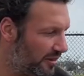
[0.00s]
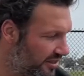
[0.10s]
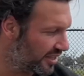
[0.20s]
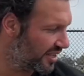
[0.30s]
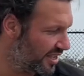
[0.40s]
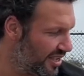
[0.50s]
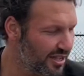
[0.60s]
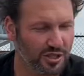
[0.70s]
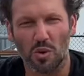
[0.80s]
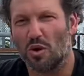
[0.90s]

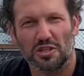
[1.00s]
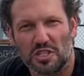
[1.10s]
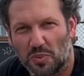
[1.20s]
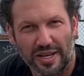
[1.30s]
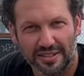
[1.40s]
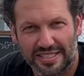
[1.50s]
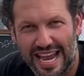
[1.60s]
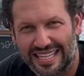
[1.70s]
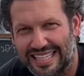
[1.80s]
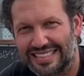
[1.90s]
and do all these weird
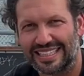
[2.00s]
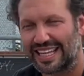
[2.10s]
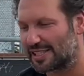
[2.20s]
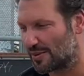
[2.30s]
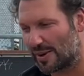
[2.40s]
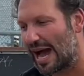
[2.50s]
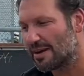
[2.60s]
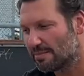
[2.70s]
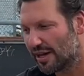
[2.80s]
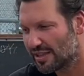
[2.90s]
techniques to get it
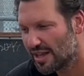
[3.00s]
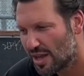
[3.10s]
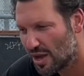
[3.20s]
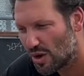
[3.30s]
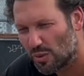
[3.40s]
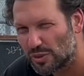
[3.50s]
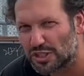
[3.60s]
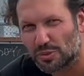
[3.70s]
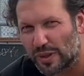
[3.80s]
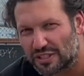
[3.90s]
around. But with
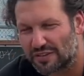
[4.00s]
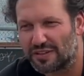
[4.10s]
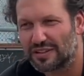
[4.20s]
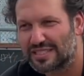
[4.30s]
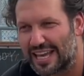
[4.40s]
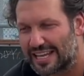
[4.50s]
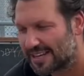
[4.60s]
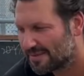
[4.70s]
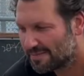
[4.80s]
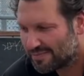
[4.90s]
switch, it feels like
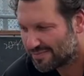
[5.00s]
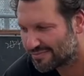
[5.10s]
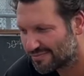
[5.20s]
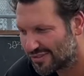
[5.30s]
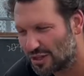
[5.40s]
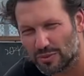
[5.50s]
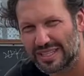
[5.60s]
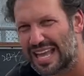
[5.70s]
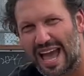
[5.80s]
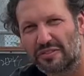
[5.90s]
you don't
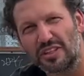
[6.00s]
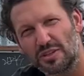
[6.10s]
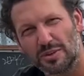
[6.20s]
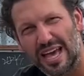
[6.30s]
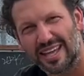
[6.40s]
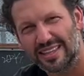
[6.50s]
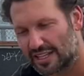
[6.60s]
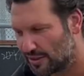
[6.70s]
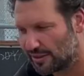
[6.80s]
really have to do that. Like you